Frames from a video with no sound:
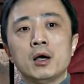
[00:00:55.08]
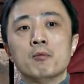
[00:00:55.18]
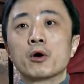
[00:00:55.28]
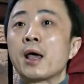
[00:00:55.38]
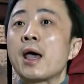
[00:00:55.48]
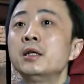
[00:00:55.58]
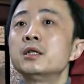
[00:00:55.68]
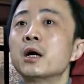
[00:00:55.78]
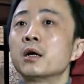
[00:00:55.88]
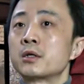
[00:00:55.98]
more than
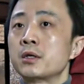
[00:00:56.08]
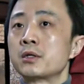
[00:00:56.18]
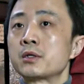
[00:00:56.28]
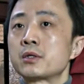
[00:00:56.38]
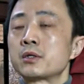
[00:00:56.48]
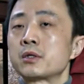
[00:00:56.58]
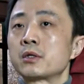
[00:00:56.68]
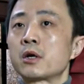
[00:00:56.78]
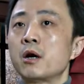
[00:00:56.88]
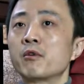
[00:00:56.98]
80 artists
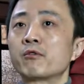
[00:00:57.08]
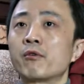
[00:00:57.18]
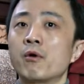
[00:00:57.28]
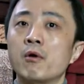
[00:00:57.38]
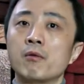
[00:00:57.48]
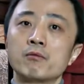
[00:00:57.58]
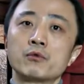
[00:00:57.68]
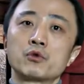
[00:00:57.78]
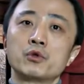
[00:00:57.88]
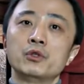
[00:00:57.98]
coming from
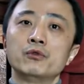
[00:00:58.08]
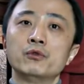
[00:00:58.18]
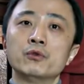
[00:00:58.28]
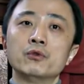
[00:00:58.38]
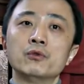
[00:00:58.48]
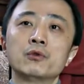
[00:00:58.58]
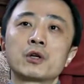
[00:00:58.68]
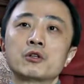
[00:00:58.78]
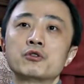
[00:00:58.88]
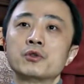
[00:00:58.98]
24
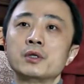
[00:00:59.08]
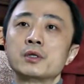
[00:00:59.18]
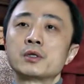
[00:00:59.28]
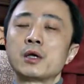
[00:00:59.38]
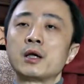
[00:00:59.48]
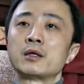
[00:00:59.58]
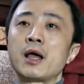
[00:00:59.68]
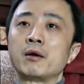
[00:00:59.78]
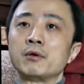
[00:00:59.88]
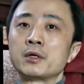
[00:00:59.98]
countries and
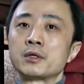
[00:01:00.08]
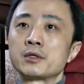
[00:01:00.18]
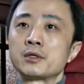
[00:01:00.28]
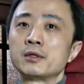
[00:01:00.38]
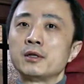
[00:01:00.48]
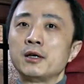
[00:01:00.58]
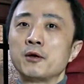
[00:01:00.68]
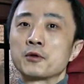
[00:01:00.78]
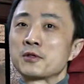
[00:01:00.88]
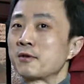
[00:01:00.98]
areas. It
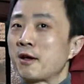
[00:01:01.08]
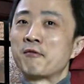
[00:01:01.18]
was a